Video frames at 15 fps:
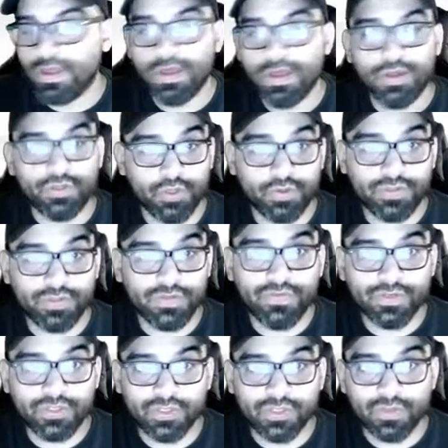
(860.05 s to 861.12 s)
church
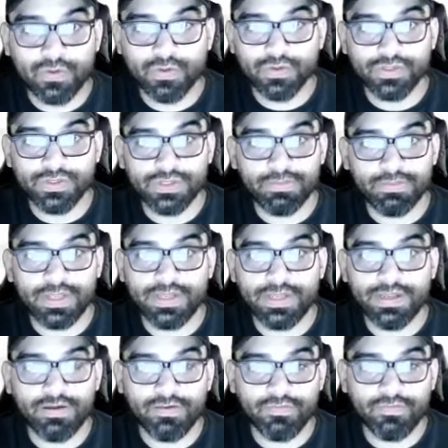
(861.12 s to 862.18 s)
officials and plenty
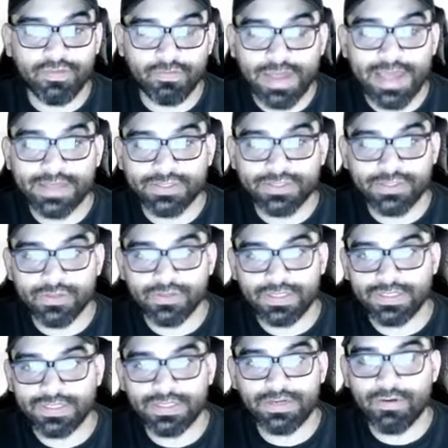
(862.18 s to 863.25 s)
of pastors,
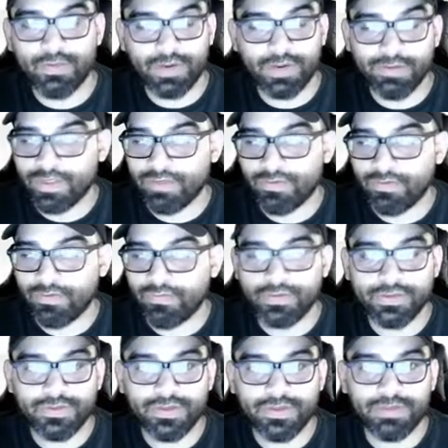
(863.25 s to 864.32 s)
etc., whatever they referred to
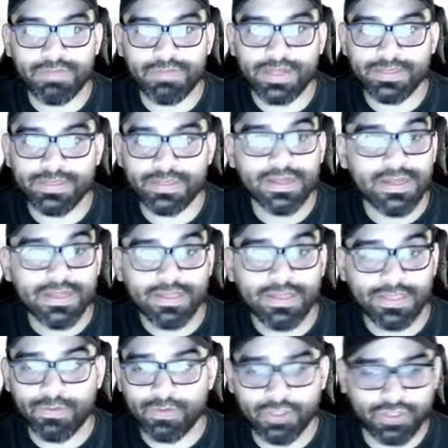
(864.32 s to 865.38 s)
them back then, that they
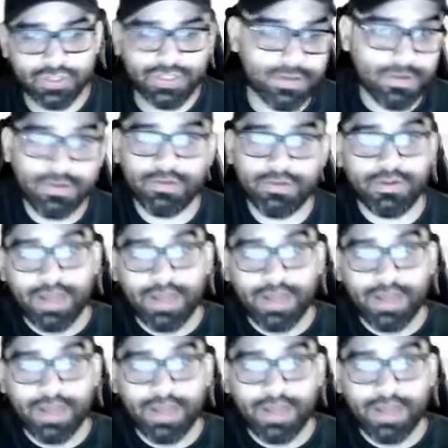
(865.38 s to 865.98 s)
were just like, oh,